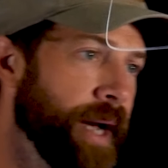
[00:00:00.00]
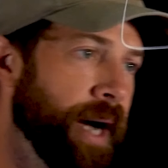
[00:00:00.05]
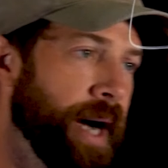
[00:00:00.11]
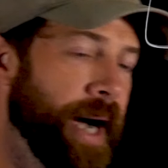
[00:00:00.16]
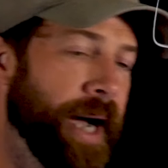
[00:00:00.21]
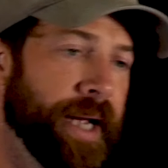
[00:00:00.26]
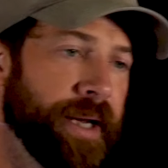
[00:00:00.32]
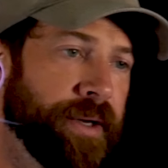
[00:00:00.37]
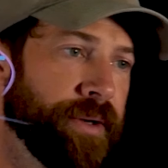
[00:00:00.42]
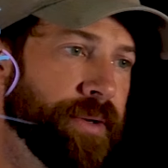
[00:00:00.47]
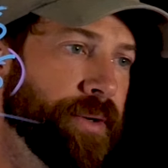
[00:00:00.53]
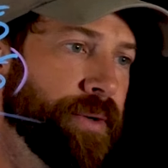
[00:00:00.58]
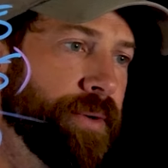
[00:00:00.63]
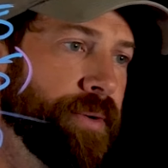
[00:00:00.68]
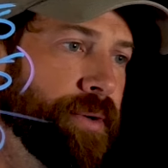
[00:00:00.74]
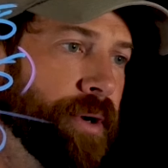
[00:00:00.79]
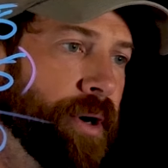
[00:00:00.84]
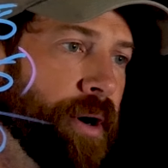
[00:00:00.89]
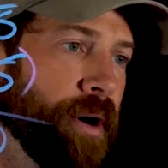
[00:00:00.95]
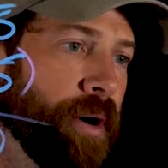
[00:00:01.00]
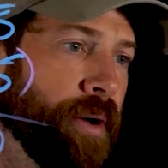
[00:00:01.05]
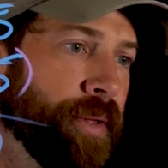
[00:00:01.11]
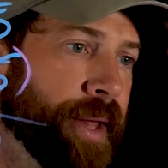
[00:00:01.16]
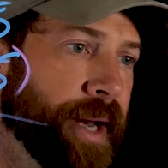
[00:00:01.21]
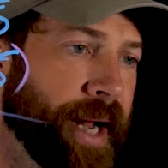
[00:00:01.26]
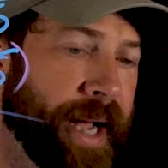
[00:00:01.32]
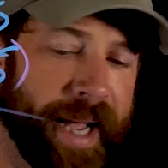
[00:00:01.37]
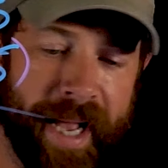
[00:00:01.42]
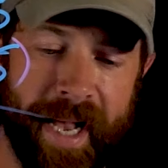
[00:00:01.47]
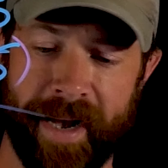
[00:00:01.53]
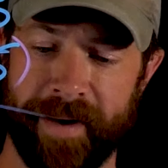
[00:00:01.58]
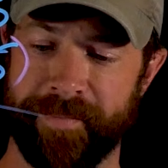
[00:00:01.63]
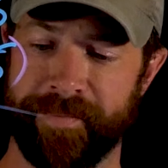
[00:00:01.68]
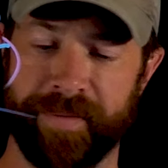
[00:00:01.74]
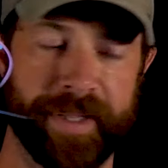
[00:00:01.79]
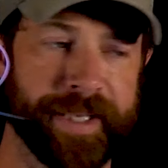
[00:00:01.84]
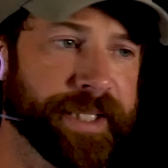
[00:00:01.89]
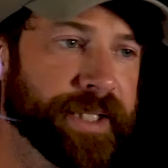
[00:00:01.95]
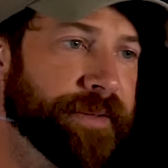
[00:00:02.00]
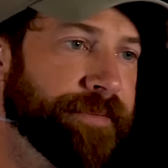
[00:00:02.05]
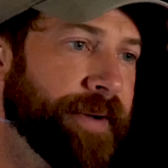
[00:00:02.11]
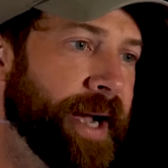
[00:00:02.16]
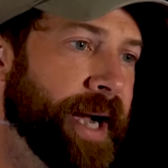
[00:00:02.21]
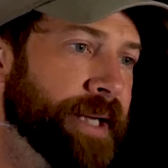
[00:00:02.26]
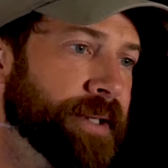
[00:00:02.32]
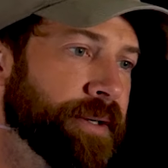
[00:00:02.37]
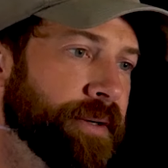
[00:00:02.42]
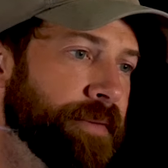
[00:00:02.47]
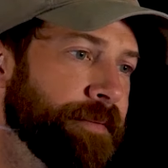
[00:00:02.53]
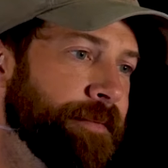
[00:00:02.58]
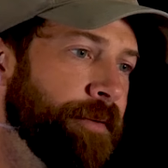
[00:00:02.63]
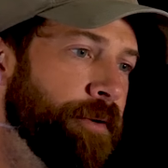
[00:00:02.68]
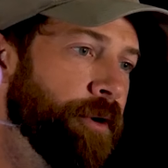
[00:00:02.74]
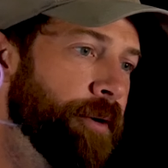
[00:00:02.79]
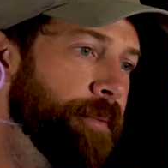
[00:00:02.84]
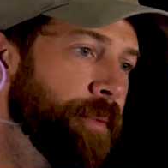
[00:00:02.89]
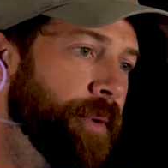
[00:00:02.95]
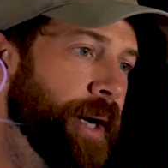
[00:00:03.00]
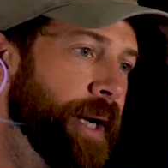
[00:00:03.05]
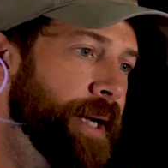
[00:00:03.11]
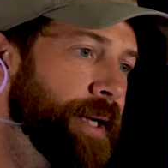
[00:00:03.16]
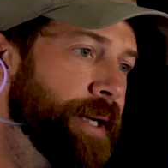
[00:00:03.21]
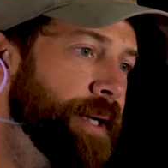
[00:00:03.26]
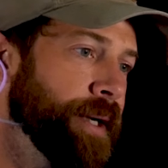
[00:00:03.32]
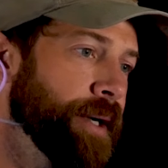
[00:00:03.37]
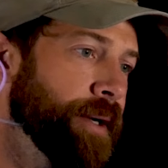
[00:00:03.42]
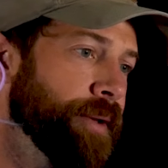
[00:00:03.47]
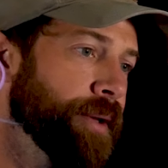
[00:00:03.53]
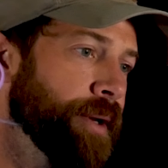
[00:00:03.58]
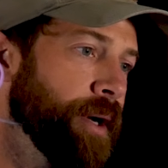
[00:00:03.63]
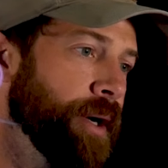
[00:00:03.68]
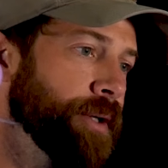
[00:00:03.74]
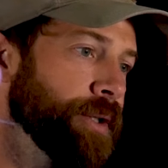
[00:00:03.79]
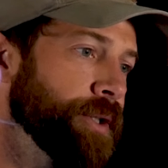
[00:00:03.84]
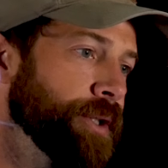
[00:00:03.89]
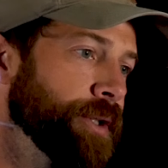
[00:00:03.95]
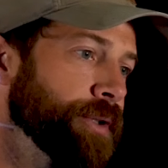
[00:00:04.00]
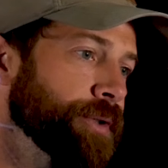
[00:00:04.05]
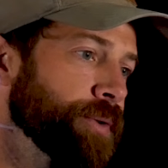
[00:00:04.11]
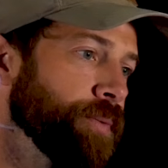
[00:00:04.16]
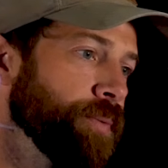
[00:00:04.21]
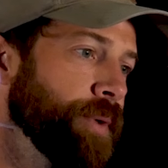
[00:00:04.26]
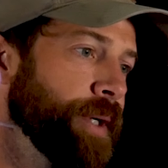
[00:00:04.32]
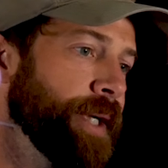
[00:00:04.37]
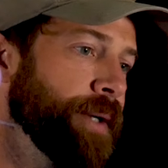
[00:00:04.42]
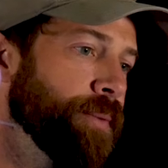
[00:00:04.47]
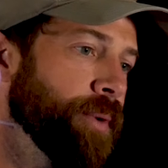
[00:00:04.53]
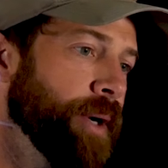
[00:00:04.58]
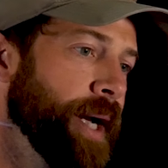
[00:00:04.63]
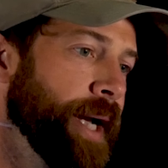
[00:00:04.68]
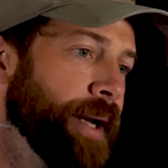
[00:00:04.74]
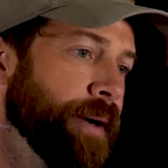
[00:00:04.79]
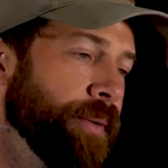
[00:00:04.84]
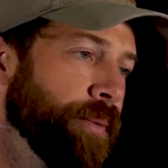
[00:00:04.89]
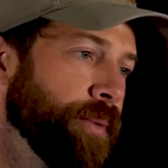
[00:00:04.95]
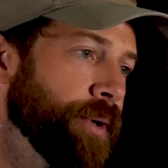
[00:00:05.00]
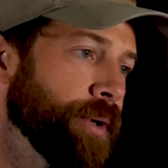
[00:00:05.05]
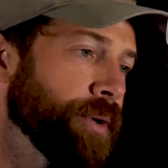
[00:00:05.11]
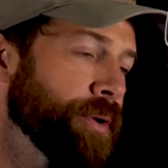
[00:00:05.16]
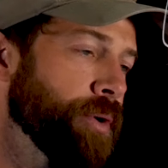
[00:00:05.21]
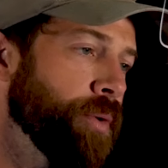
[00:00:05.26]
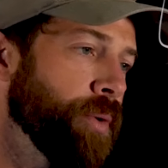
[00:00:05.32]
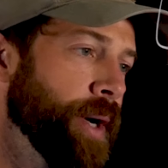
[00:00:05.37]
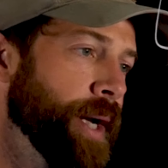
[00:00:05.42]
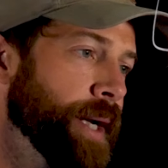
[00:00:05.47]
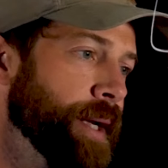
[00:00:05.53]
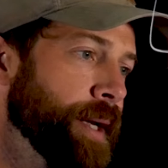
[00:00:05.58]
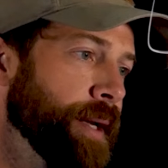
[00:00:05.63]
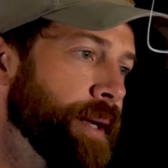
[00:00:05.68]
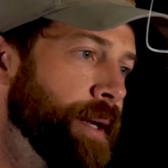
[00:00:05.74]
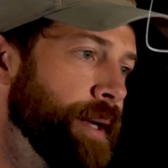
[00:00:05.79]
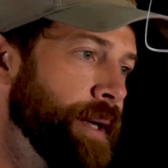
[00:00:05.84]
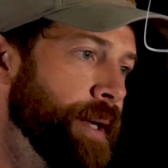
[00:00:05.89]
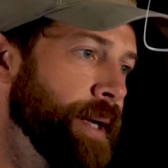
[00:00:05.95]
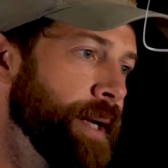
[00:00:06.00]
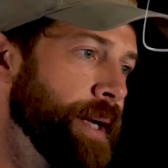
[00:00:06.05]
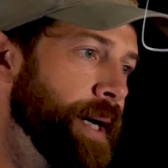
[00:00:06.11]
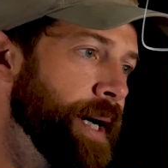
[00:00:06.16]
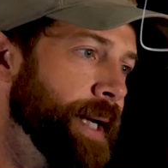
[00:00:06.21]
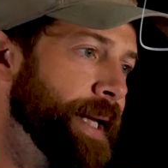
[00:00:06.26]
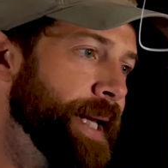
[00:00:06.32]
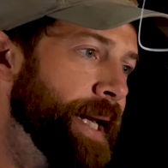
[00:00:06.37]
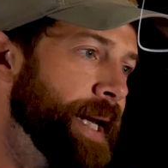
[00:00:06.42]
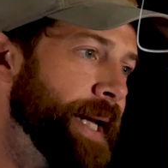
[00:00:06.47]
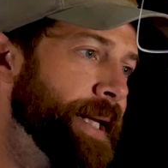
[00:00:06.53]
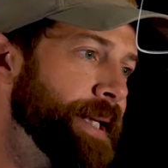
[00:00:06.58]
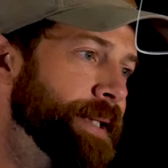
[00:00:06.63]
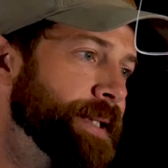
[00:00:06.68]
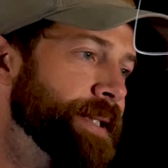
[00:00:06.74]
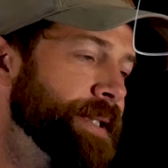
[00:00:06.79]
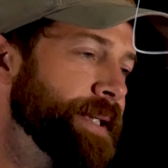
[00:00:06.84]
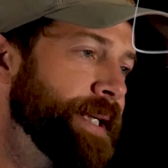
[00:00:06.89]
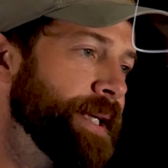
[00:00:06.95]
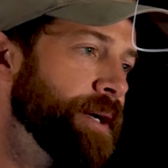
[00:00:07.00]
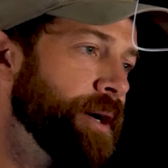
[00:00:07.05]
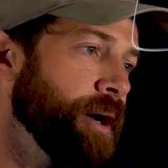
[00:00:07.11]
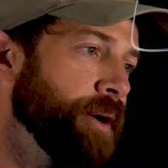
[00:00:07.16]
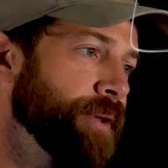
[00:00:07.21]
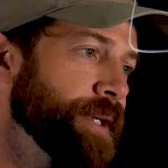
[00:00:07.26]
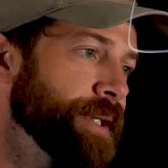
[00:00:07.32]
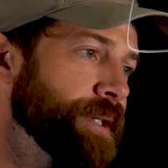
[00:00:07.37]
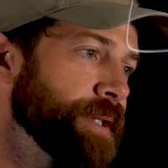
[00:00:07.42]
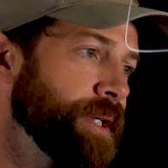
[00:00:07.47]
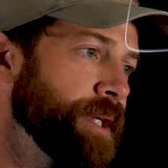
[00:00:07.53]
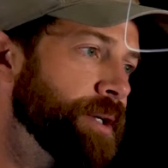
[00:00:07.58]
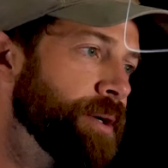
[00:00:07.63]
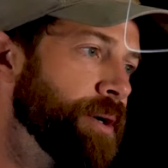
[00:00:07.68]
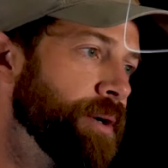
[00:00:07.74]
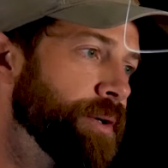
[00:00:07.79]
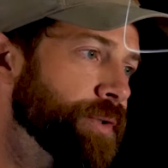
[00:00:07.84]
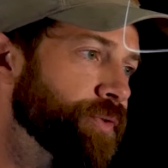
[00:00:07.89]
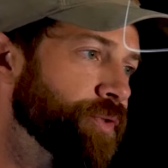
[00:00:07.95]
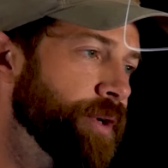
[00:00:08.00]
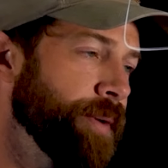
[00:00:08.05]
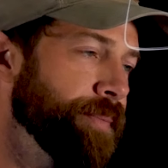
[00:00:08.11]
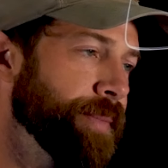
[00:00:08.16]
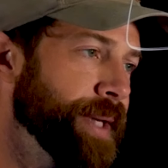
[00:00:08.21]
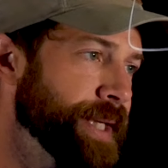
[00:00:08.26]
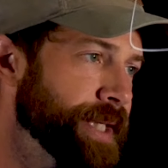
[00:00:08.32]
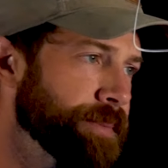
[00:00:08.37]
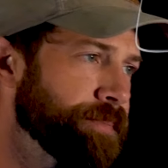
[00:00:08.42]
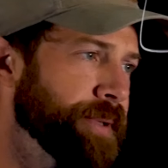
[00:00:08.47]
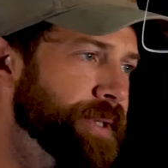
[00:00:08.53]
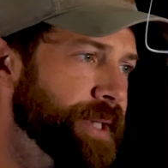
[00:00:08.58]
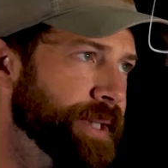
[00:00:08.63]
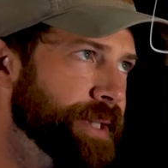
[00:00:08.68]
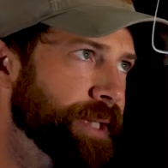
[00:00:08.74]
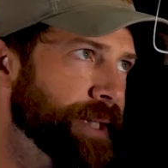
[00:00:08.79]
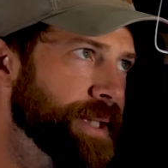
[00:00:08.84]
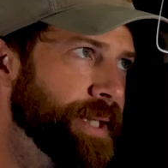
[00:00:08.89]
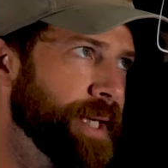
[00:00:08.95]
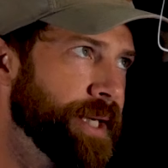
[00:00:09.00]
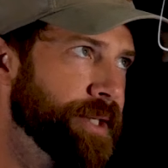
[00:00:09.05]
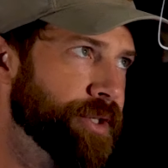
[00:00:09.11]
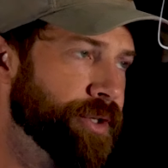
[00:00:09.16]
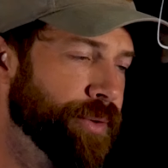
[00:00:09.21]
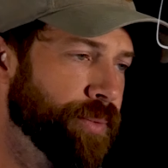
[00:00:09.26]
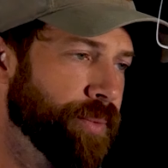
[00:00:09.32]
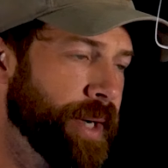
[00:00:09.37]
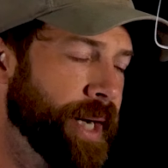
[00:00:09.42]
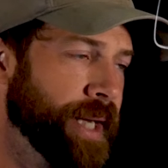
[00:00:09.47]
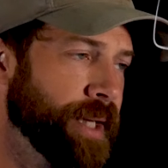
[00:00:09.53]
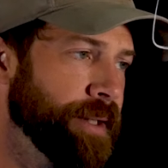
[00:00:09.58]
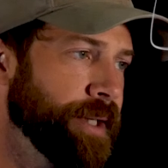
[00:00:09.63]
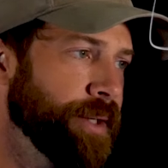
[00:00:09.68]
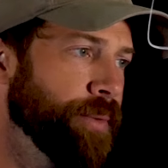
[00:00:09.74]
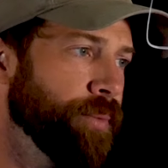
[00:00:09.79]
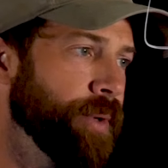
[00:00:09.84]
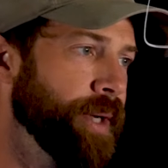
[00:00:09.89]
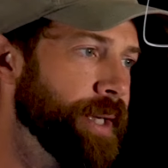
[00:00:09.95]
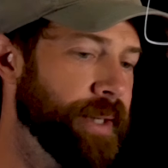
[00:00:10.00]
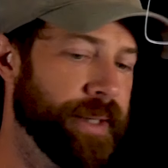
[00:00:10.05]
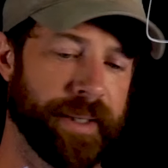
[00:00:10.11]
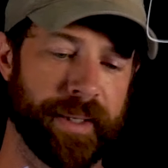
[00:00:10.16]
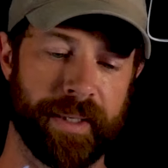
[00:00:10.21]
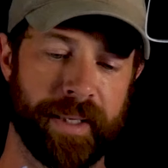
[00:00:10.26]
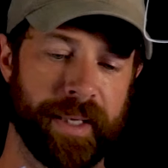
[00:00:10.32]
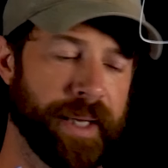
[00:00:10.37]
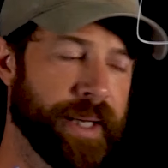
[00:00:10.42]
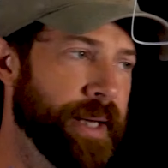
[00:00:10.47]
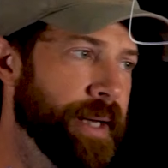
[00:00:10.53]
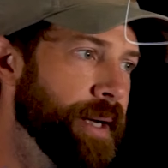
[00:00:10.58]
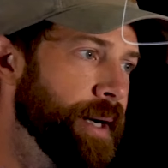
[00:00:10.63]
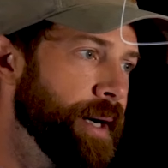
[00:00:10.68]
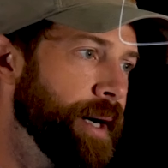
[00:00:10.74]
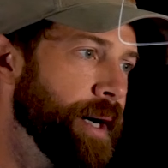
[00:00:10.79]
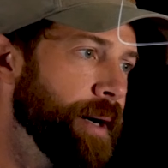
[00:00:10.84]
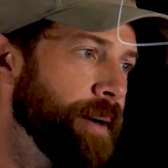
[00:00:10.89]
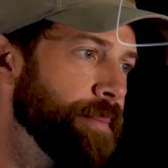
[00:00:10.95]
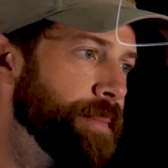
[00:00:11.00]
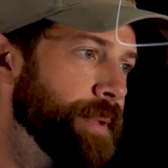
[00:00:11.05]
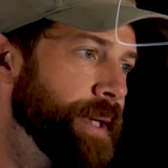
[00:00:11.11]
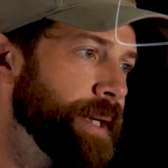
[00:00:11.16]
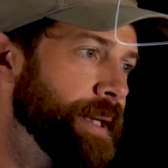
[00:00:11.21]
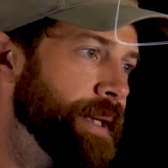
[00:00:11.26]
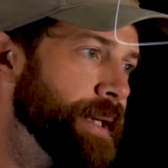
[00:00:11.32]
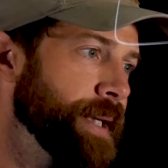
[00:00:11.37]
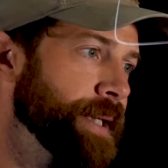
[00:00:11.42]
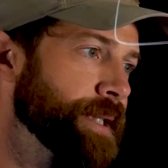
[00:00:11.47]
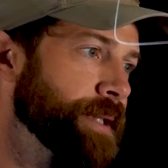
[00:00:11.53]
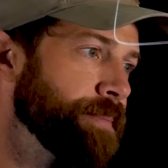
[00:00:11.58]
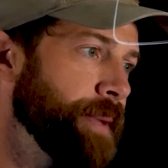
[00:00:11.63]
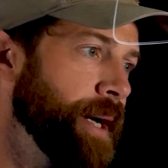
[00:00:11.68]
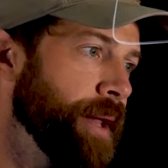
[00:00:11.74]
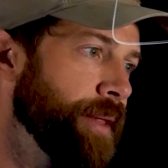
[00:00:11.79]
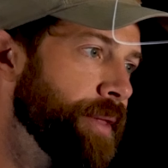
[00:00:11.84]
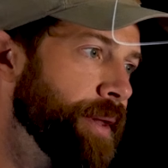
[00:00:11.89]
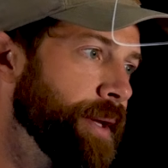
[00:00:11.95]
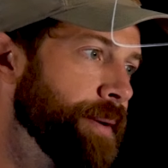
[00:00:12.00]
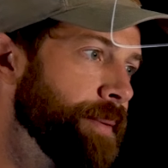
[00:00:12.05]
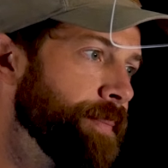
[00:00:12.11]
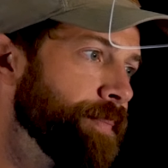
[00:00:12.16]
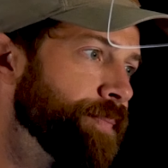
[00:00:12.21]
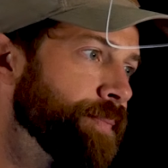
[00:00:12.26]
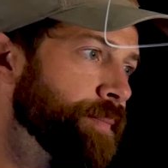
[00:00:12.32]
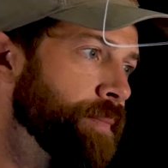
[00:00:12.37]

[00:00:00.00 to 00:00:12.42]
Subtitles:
I do know that I have this factored form right here that I'll just rewrite real quick. Again, I can see all the zeros from this, but this is not directly written in this method.